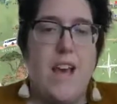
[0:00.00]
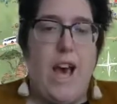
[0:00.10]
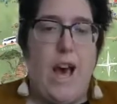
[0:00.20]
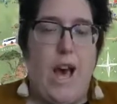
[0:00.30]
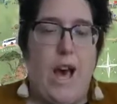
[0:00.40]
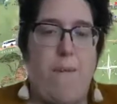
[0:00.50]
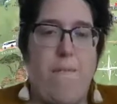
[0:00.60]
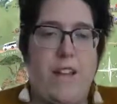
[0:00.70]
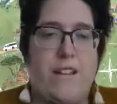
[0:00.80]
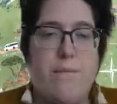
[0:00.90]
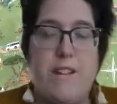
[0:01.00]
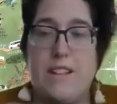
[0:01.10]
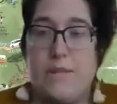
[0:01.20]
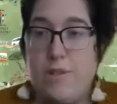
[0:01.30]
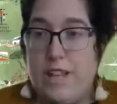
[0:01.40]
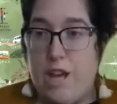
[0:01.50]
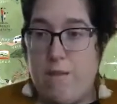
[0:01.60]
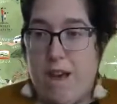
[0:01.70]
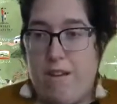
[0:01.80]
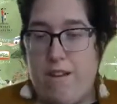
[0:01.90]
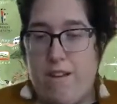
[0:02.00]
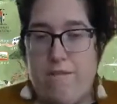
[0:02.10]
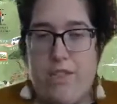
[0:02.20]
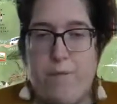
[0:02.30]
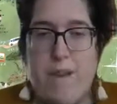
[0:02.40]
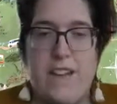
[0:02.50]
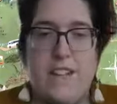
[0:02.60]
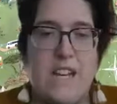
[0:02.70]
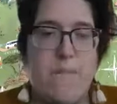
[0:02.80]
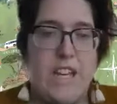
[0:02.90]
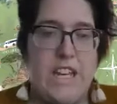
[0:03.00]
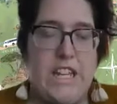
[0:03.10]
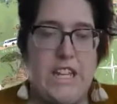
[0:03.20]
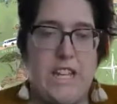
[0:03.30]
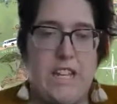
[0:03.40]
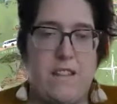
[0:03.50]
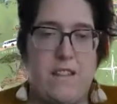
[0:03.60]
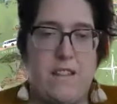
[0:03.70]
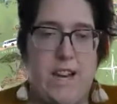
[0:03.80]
And something that's really come out of the pandemic is,